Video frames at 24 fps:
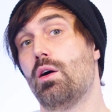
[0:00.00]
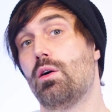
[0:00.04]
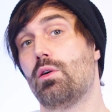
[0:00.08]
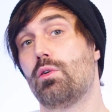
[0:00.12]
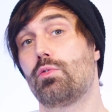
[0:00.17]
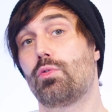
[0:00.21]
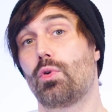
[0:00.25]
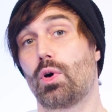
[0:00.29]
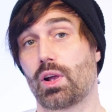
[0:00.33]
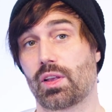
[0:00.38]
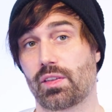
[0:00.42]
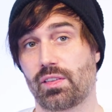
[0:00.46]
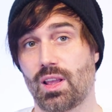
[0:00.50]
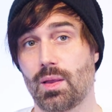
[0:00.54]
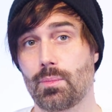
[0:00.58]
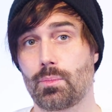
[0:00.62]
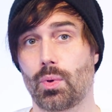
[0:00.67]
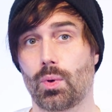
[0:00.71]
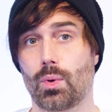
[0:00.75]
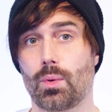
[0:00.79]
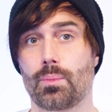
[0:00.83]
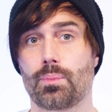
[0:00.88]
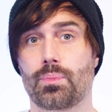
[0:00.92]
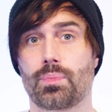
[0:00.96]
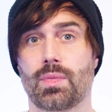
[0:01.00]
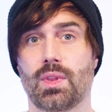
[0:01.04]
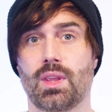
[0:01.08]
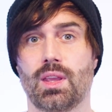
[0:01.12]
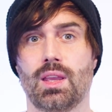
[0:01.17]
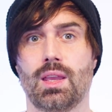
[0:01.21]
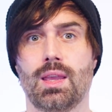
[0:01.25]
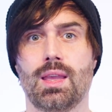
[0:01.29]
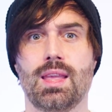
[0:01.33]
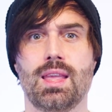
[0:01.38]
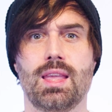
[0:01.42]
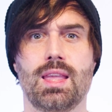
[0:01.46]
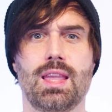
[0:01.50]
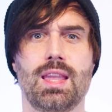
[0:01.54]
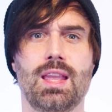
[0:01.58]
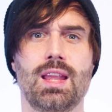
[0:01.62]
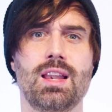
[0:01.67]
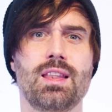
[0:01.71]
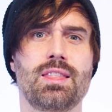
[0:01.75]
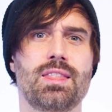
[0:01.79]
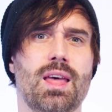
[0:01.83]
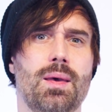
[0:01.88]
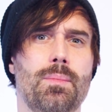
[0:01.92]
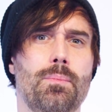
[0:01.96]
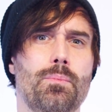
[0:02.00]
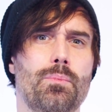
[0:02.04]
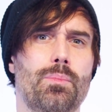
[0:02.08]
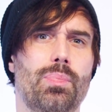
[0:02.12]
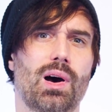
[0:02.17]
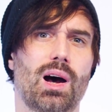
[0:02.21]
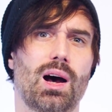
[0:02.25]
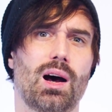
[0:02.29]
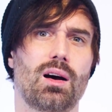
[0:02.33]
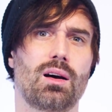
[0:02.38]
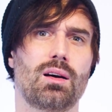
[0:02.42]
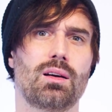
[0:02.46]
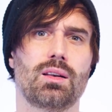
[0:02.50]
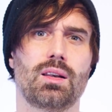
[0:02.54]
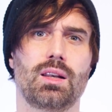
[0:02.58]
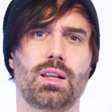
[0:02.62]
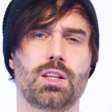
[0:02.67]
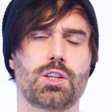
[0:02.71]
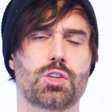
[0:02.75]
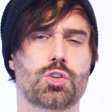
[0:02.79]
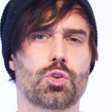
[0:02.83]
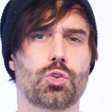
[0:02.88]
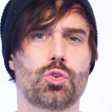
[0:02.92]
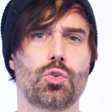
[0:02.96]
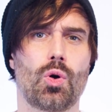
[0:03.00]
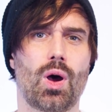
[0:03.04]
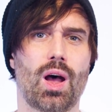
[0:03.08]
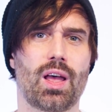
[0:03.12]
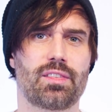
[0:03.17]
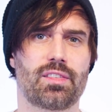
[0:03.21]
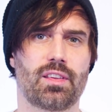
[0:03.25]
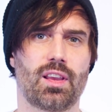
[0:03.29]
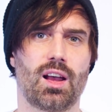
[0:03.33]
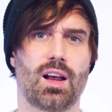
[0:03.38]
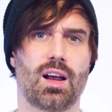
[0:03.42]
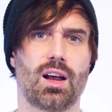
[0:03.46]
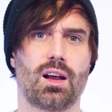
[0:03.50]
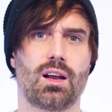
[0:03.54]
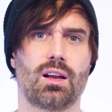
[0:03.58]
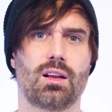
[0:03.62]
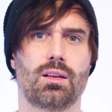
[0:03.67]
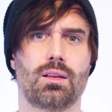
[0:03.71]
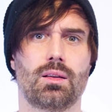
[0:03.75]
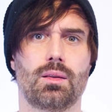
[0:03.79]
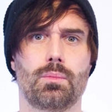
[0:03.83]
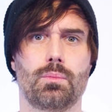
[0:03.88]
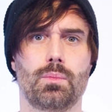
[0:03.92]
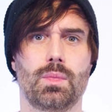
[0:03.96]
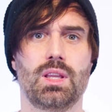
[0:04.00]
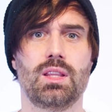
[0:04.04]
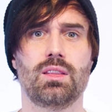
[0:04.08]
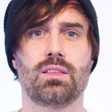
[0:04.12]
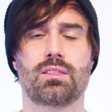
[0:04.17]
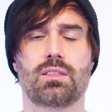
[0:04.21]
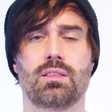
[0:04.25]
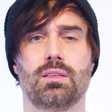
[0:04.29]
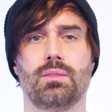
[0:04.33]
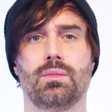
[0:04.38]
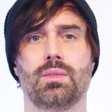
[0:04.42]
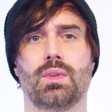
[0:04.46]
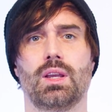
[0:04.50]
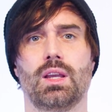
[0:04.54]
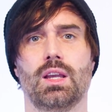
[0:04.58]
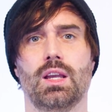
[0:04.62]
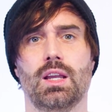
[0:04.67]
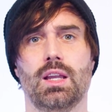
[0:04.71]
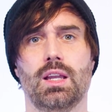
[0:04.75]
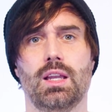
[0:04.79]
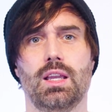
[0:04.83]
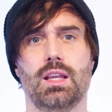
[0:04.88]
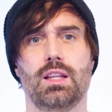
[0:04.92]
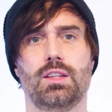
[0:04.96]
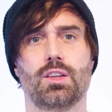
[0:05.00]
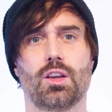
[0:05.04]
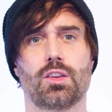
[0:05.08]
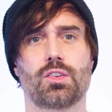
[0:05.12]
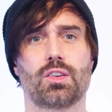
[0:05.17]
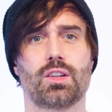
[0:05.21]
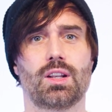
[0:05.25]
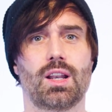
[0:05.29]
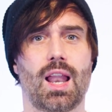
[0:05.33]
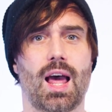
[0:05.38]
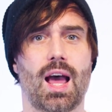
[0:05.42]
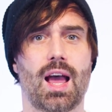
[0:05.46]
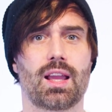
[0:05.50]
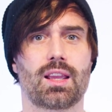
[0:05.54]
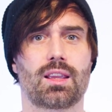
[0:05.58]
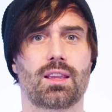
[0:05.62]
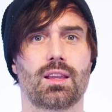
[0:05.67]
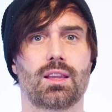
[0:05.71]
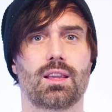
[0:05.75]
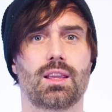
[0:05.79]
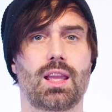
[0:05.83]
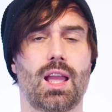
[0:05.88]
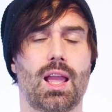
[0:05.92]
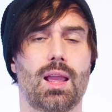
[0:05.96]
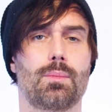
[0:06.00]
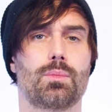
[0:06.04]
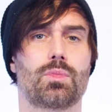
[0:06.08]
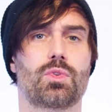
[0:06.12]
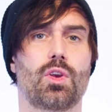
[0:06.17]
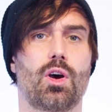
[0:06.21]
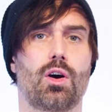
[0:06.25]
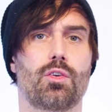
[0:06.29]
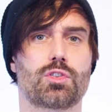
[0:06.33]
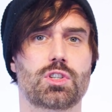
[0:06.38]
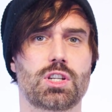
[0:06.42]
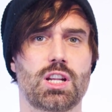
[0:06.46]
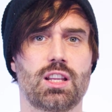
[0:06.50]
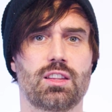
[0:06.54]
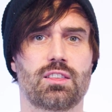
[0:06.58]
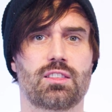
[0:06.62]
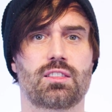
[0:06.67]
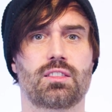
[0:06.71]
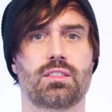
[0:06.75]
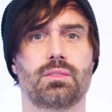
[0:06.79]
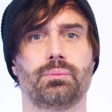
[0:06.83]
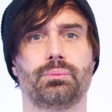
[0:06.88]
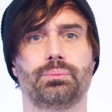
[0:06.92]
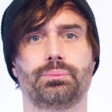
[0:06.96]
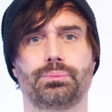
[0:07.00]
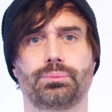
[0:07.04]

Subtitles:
For example, il n'aime pas les jeux de hasard means he doesn't like games of chance.